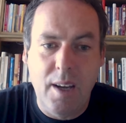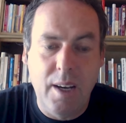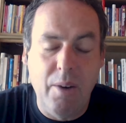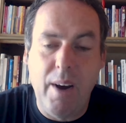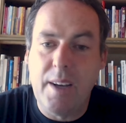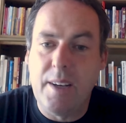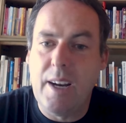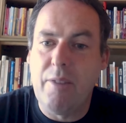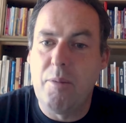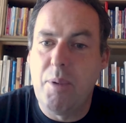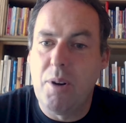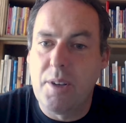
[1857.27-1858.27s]
Now, I had
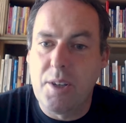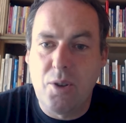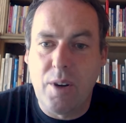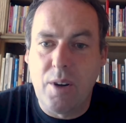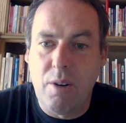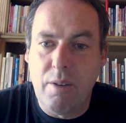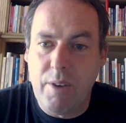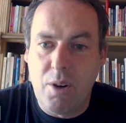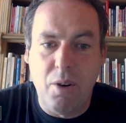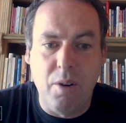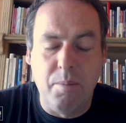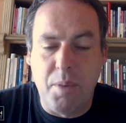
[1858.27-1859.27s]
never pulled the trigger of a
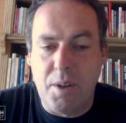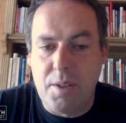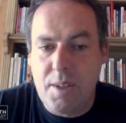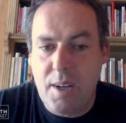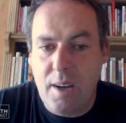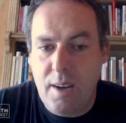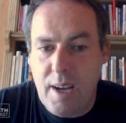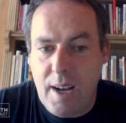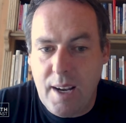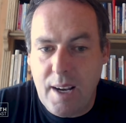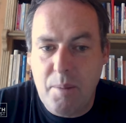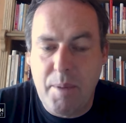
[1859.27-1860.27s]
gun, but a
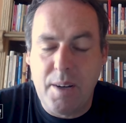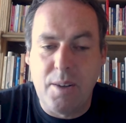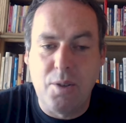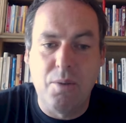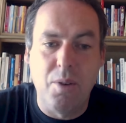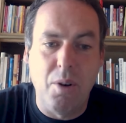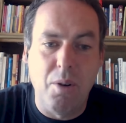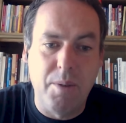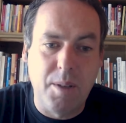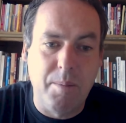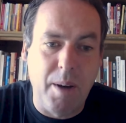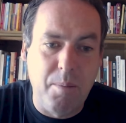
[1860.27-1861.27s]
little bit I do know
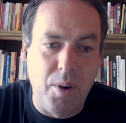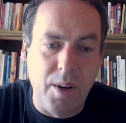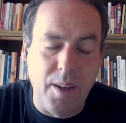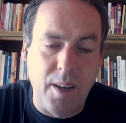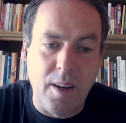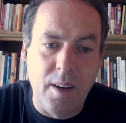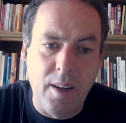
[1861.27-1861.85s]
was about breathing.